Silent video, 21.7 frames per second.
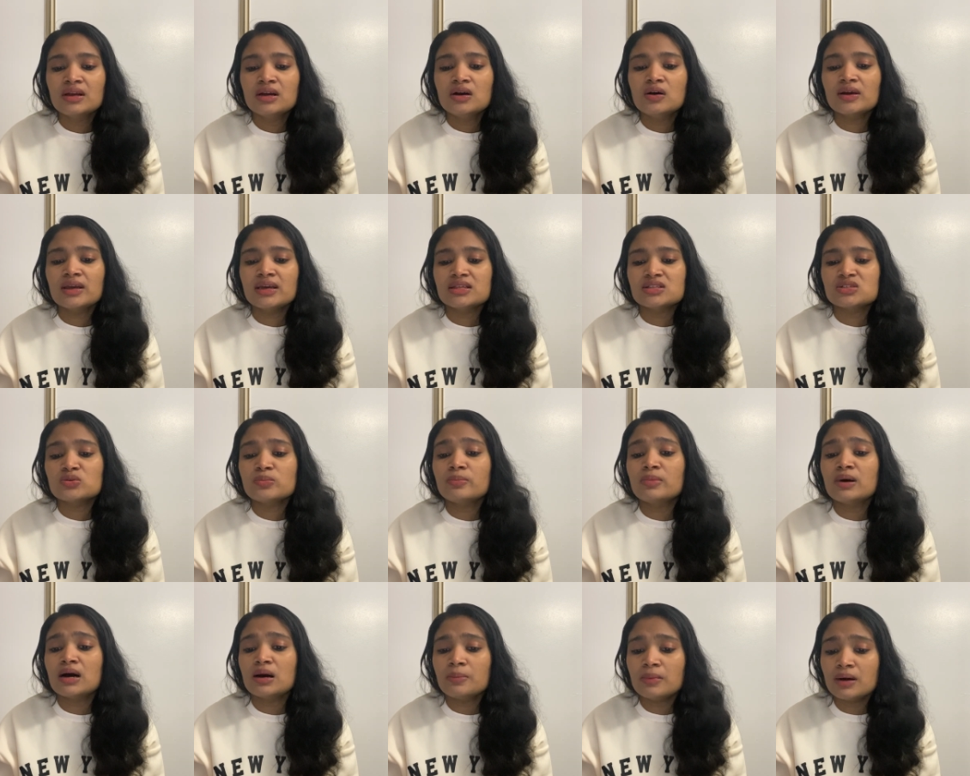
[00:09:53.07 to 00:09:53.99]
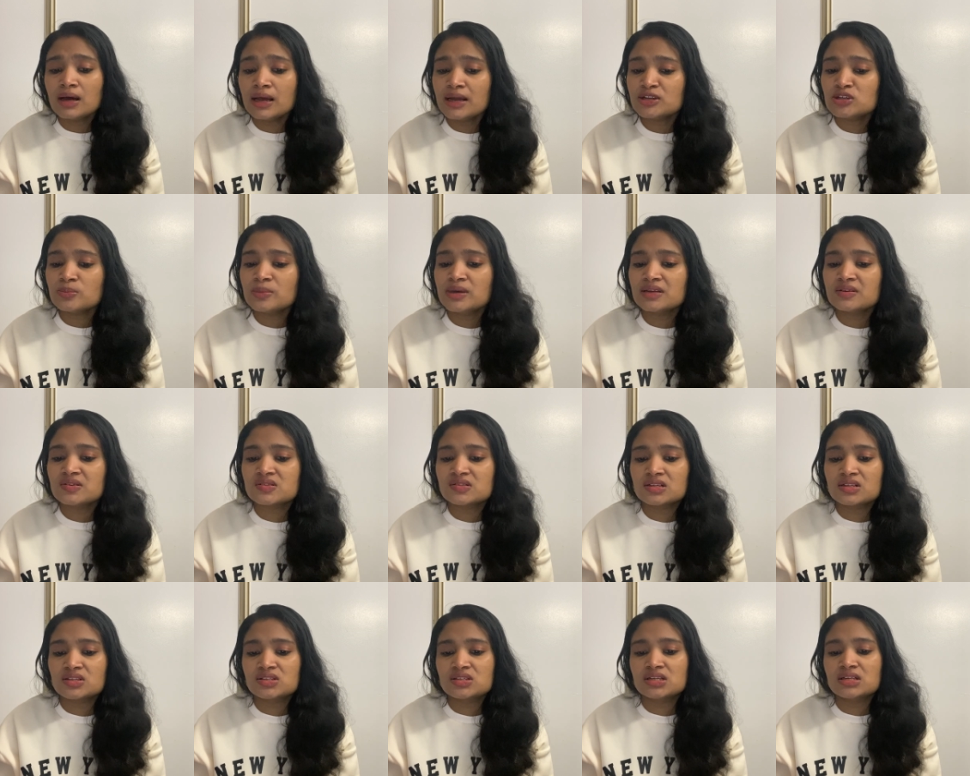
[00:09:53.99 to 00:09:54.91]
Okay, so Bhabha Atomic
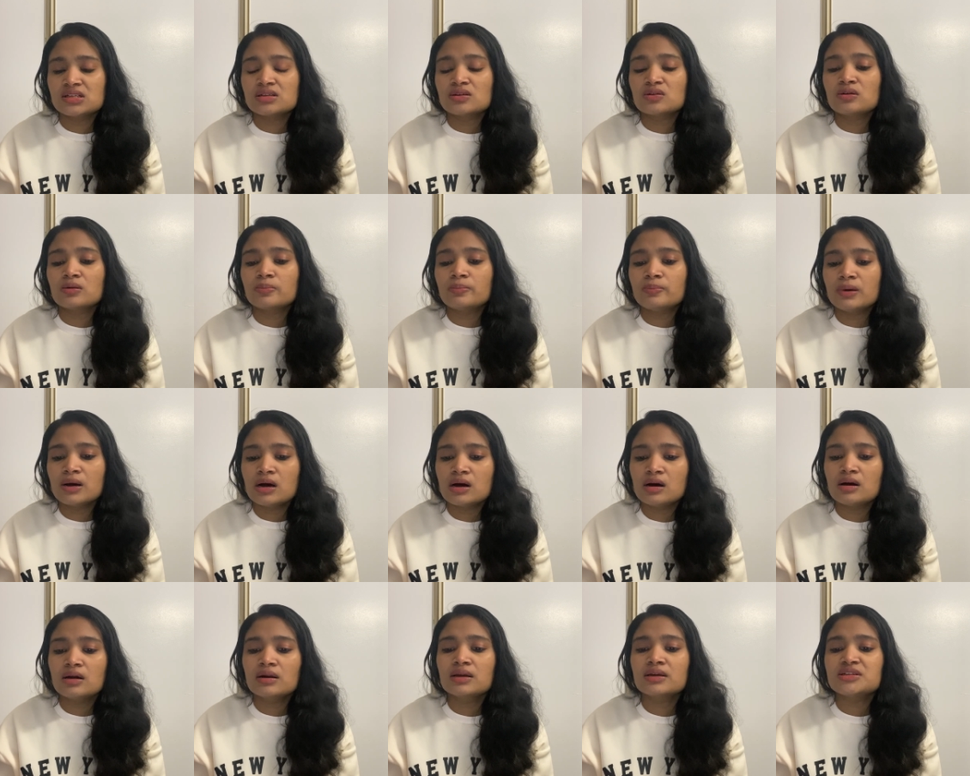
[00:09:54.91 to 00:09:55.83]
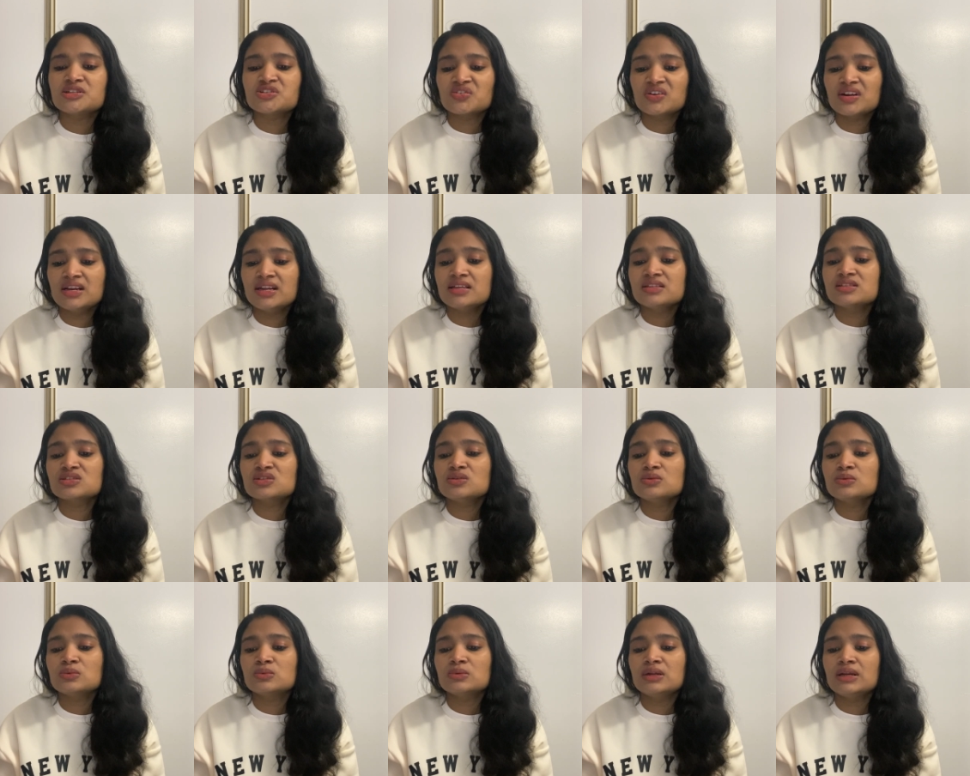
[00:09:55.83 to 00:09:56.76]
Research Center or BARC training
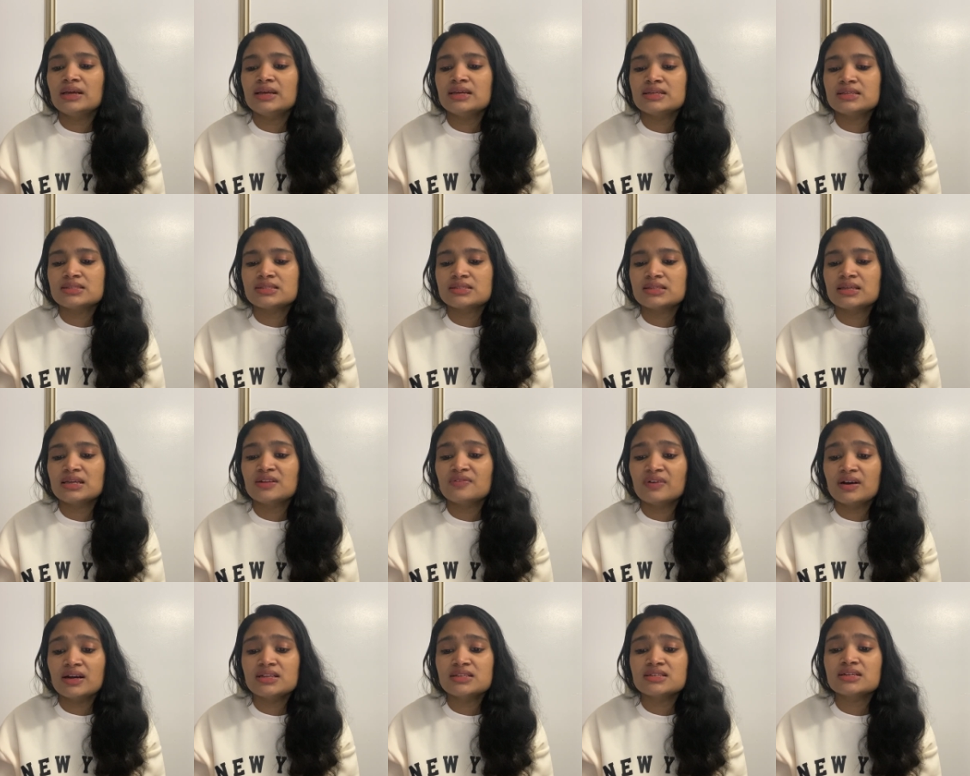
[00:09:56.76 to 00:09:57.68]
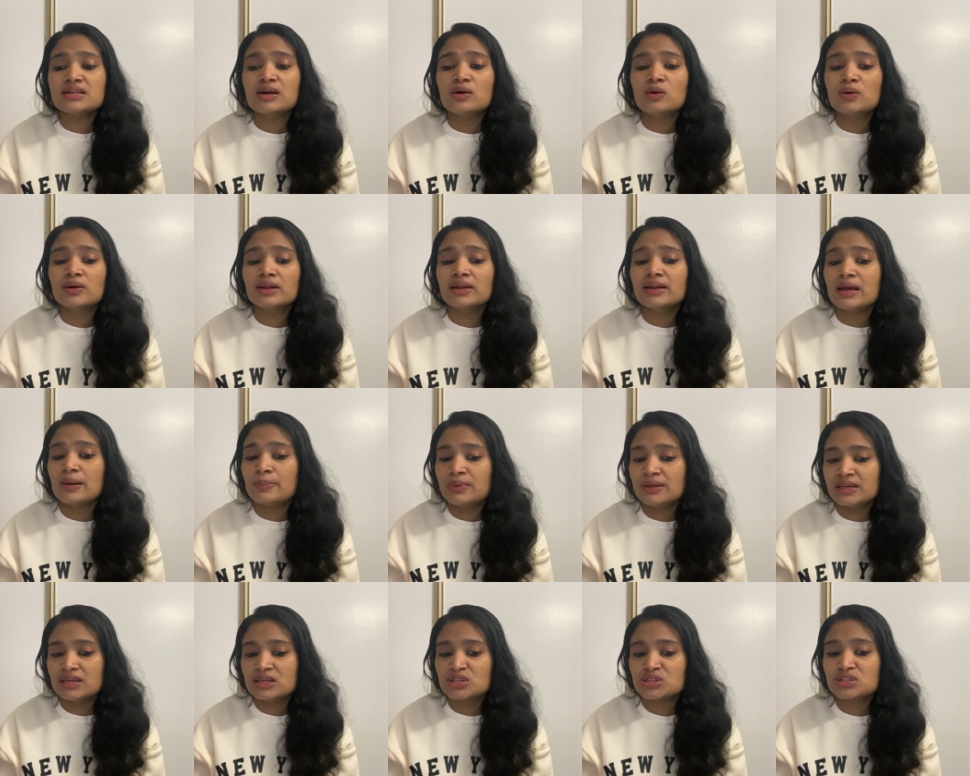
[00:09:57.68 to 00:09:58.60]
school is invited online
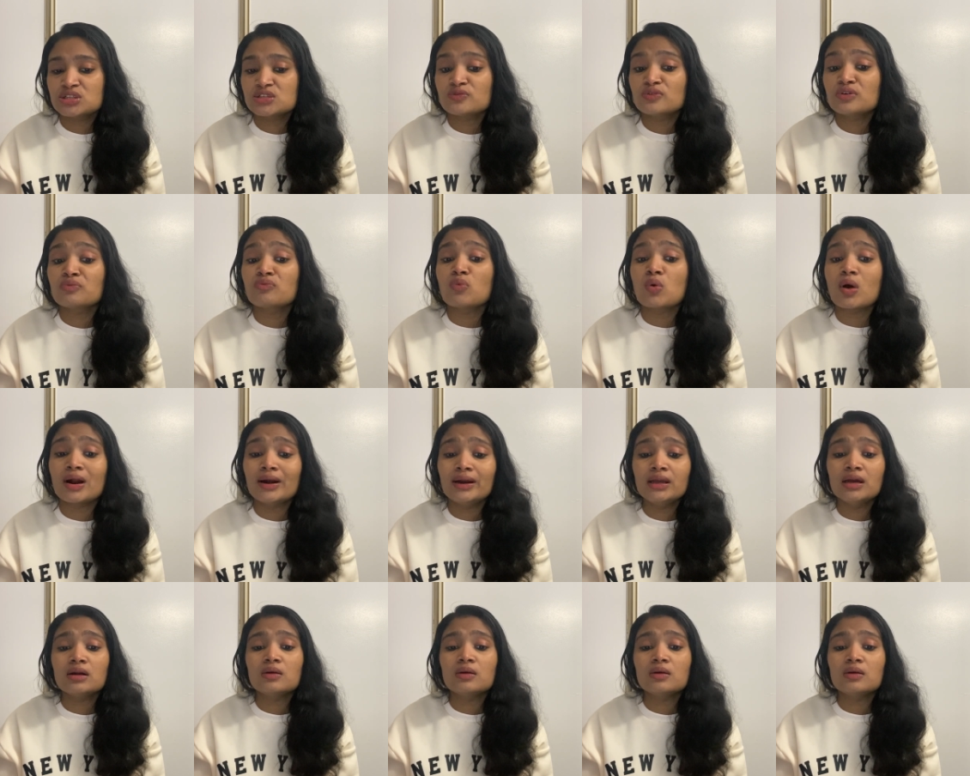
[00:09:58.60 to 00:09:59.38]
applications for one-year